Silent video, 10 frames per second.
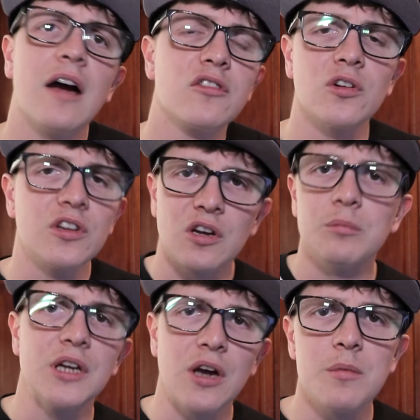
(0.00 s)
I've gone in the
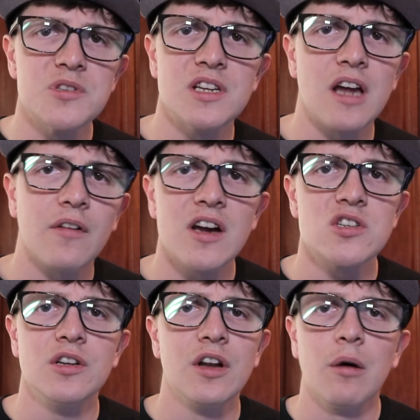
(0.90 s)
complete opposite
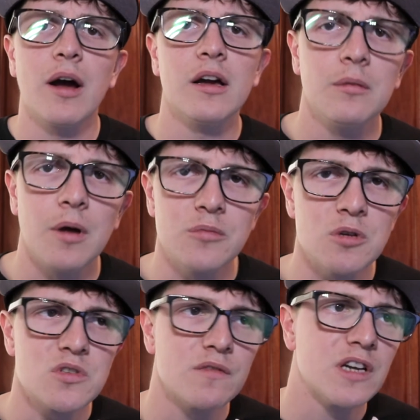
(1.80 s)
direction, you know, I'm
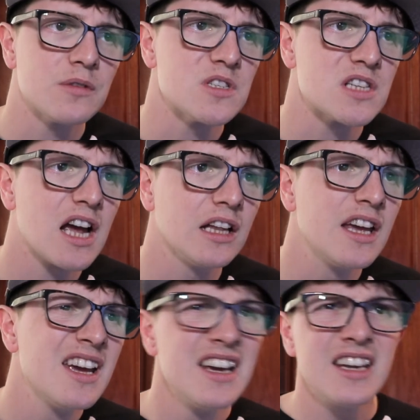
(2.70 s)
doing something else entirely.
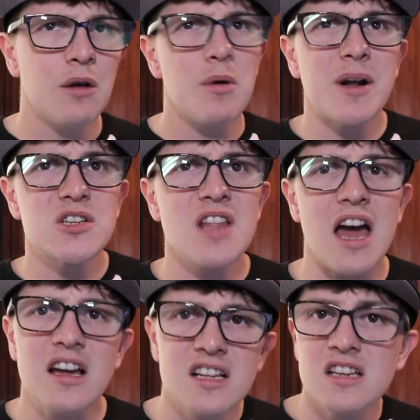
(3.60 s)
You know, imagine that.